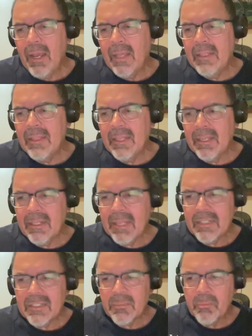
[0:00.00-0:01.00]
I think
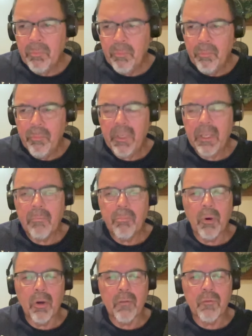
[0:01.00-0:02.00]
that's a big
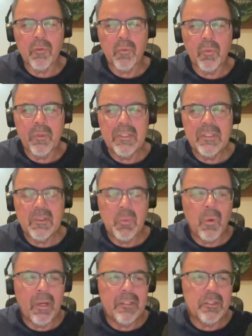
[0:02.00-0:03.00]
part of the
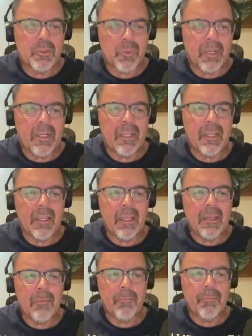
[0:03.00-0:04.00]
reason why training
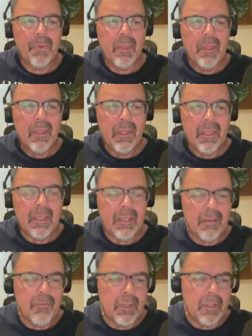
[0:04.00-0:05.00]
camp and
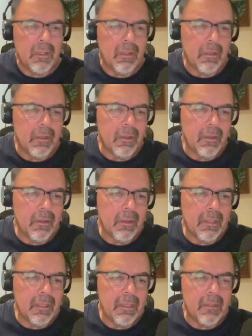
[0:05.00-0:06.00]
even
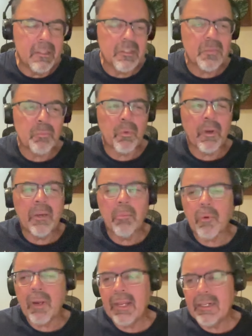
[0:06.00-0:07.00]
the the spring
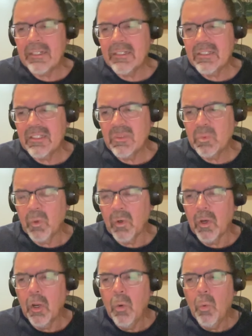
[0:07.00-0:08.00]
practices
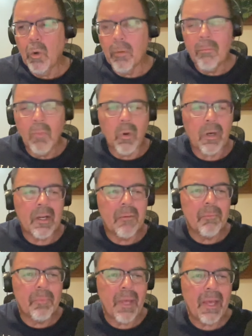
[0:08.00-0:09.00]
were were more
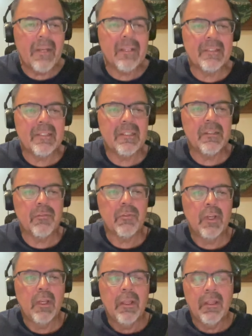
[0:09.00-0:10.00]
competitive
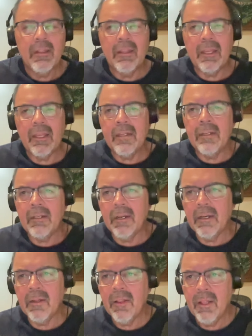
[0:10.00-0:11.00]
than
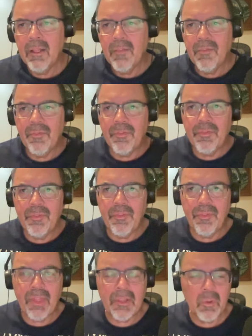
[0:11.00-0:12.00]
uh,
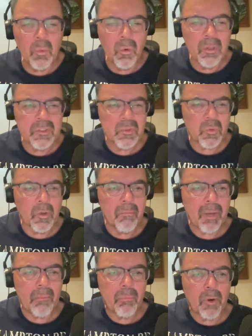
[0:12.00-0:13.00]
than the ones run
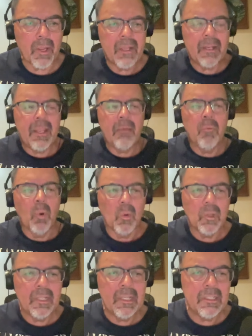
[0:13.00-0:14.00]
by Brian Daboll
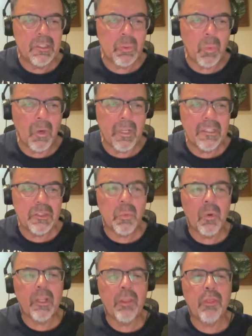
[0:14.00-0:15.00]
in
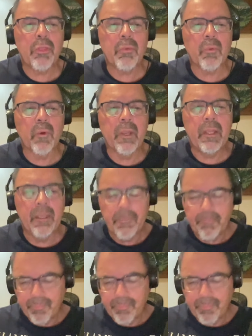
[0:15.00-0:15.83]
2023.